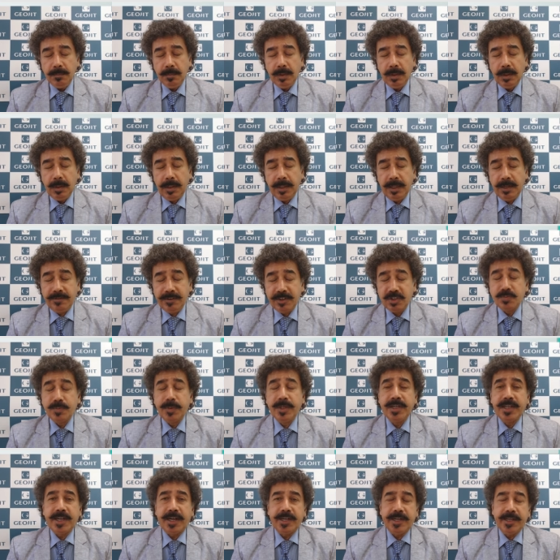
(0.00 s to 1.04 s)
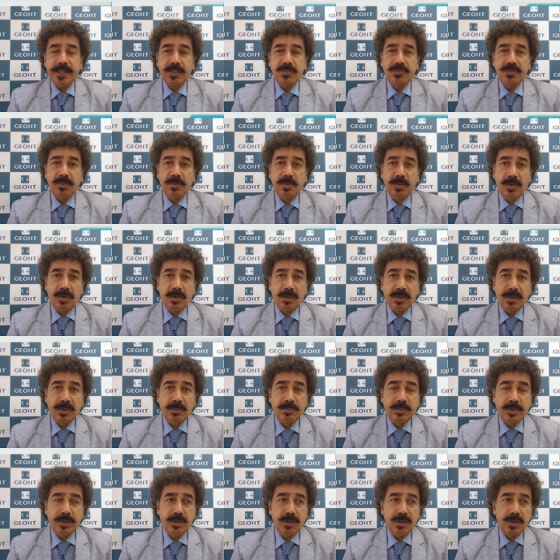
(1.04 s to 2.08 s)
Investment ideas from a long-term
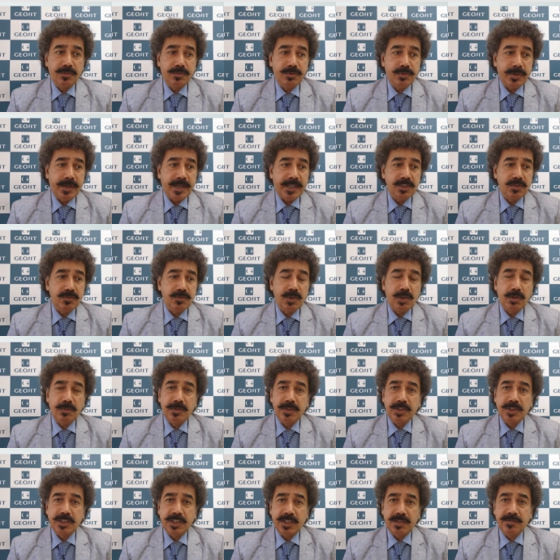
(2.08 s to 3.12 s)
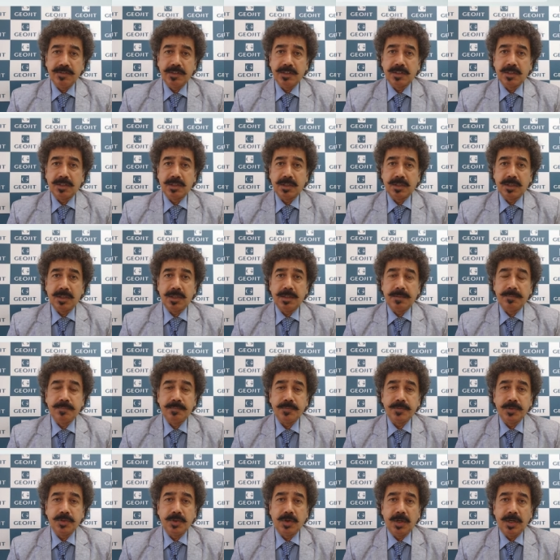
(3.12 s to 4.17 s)
point of view, as we always share with
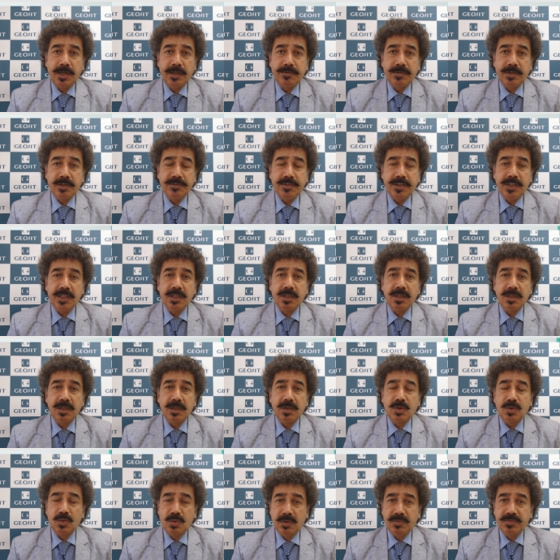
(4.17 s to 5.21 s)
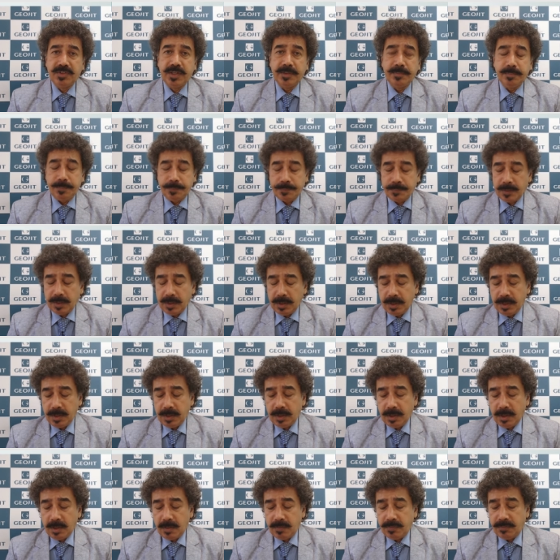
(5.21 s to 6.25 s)
you all every week, two of them.
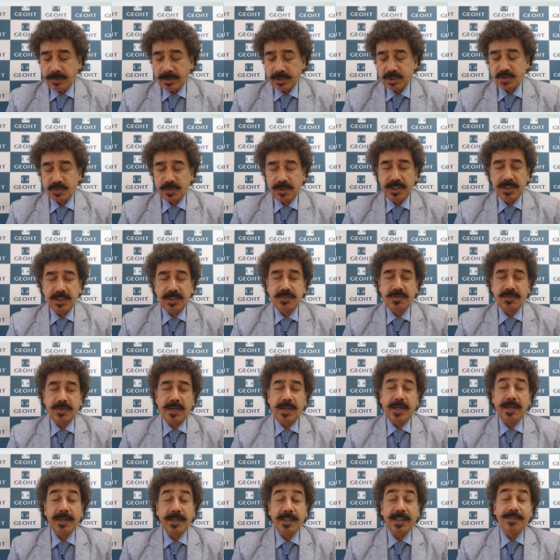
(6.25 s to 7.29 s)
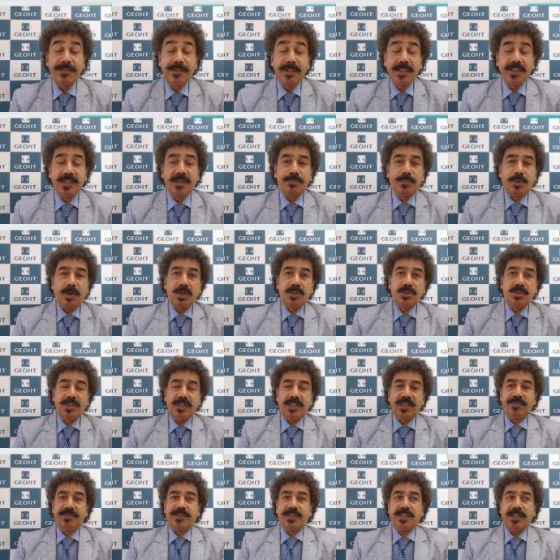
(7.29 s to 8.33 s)
First one is, and given the
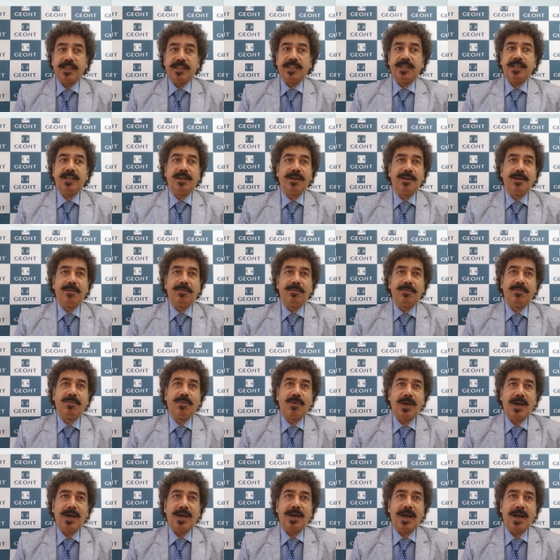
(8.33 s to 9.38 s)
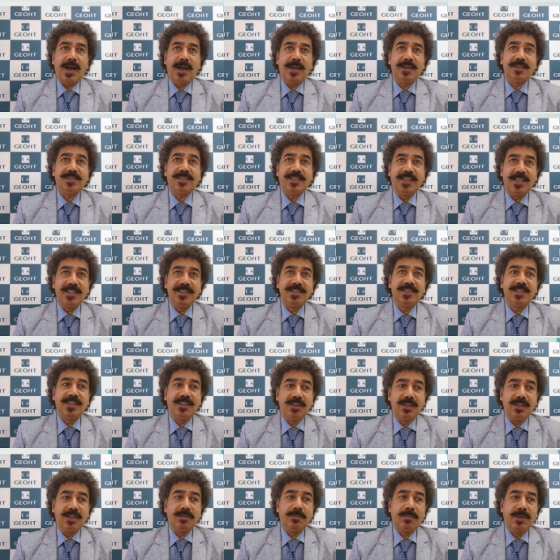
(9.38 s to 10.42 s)
opportunity, friend, I think our sense
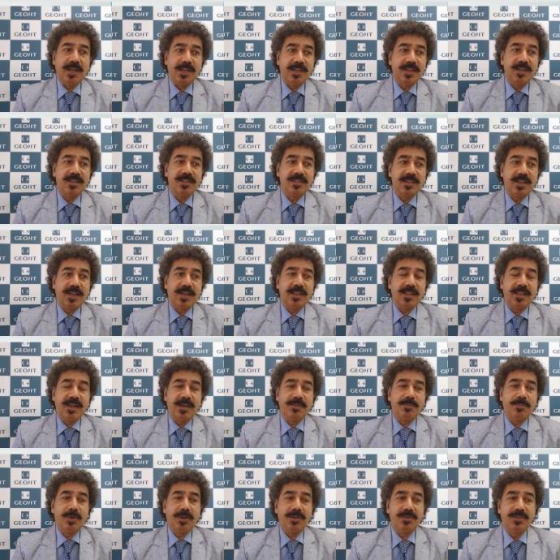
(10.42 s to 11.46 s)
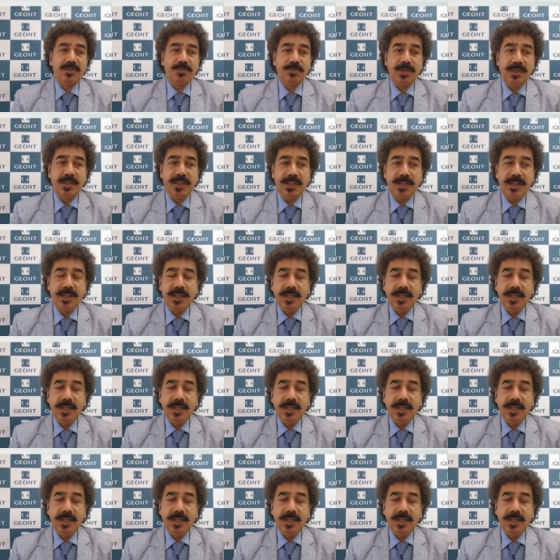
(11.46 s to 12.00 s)
in the markets are that possibly